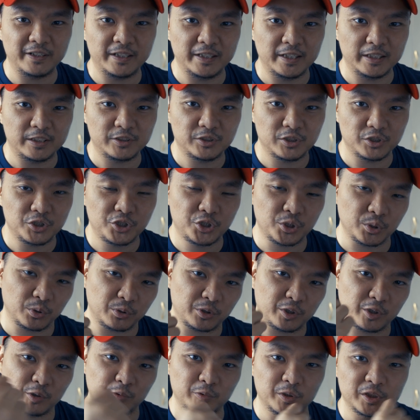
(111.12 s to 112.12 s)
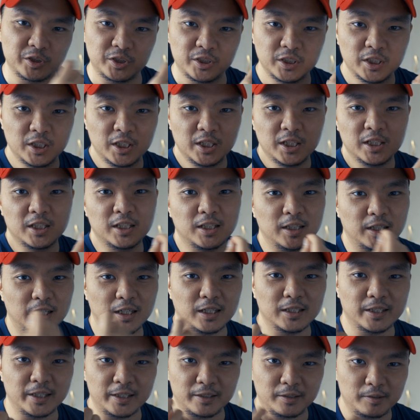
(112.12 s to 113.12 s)
Phoenix, the Joker, was
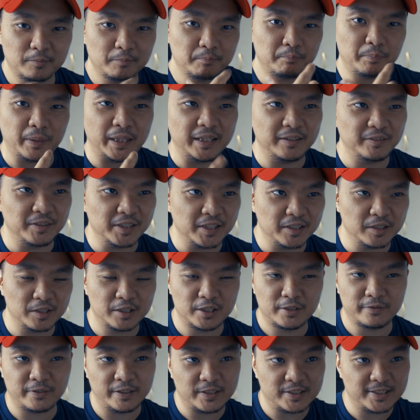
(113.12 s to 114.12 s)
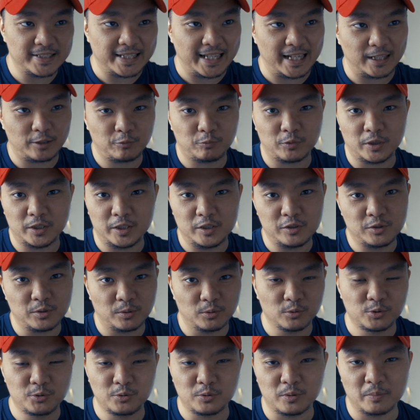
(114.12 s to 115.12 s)
like painting his face. That one is
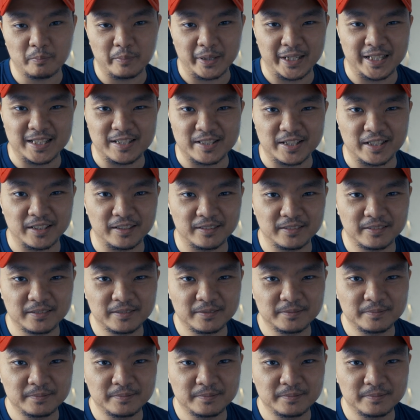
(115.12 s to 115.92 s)
also amazing.